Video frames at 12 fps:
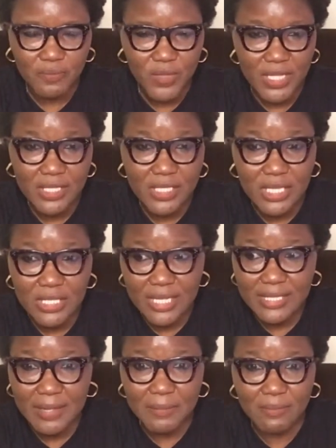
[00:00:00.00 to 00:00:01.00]
SHS, as
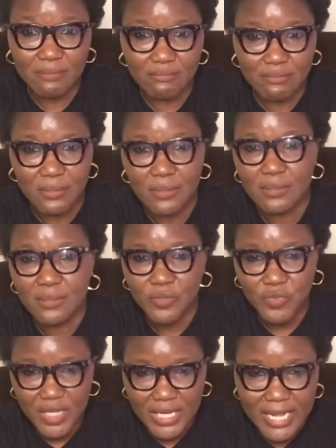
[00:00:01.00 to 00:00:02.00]
I'm
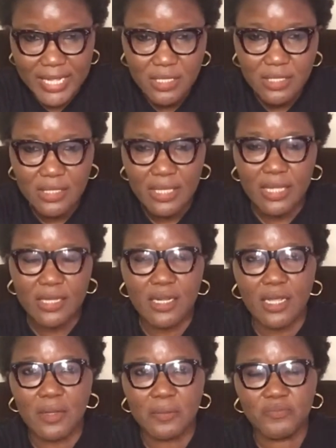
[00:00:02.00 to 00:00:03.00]
realizing that
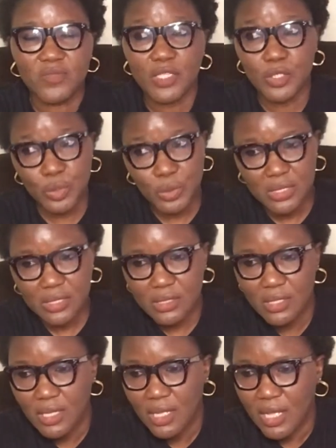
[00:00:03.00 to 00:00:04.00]
the youth
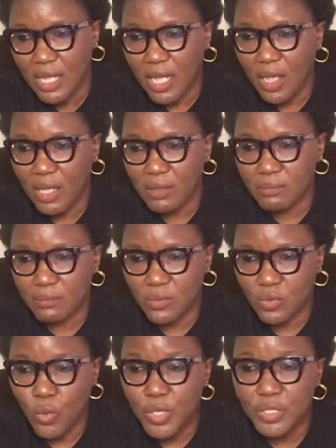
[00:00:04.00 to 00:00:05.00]
are
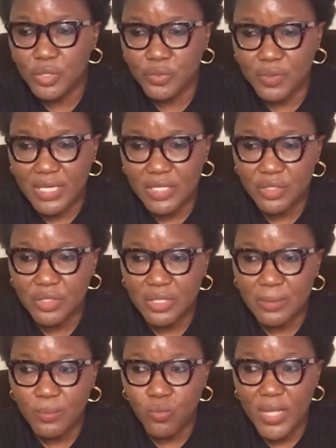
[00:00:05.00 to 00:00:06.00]
going into
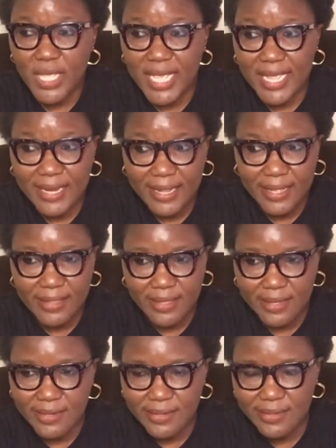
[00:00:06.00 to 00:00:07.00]
relationship way earlier
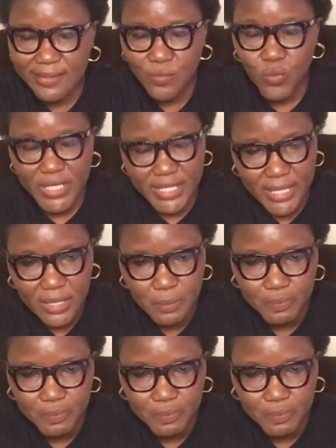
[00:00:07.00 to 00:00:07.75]
than we did.